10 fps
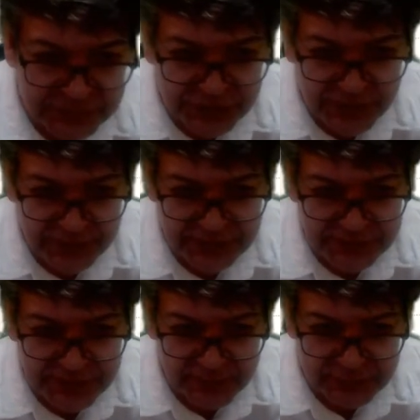change
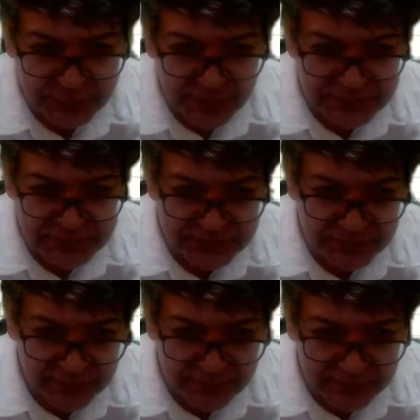in house prices
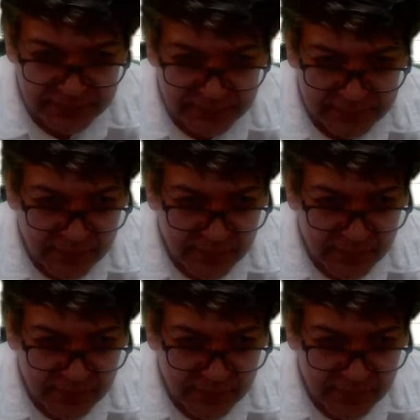from